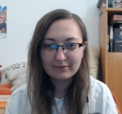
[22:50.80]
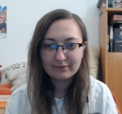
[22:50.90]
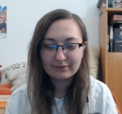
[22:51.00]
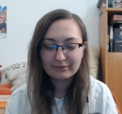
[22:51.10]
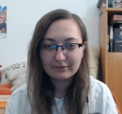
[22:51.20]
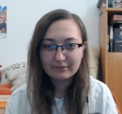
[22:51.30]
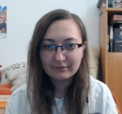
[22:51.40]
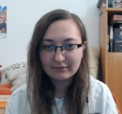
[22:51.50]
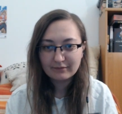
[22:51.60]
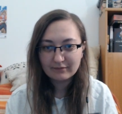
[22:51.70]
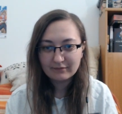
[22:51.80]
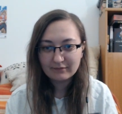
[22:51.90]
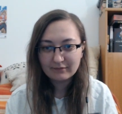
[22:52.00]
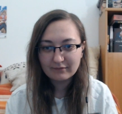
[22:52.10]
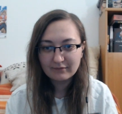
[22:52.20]

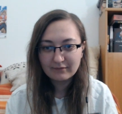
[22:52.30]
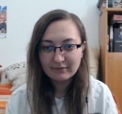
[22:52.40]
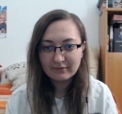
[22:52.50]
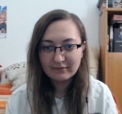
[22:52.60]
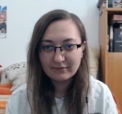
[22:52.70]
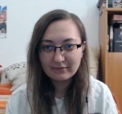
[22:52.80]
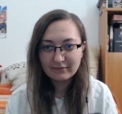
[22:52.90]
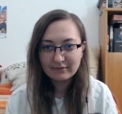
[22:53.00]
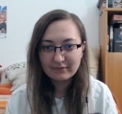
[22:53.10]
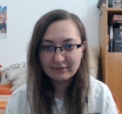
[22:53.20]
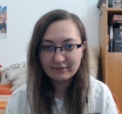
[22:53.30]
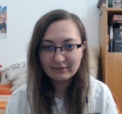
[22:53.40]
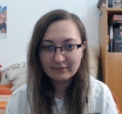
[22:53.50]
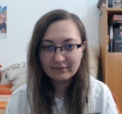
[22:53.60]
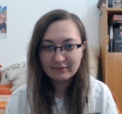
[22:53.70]

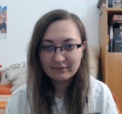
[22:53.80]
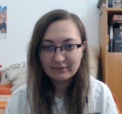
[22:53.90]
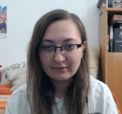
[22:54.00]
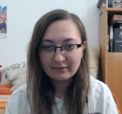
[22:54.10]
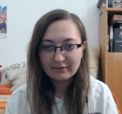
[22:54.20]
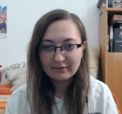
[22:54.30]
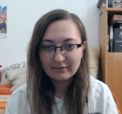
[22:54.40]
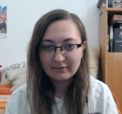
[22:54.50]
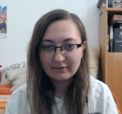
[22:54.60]
Nothing is said.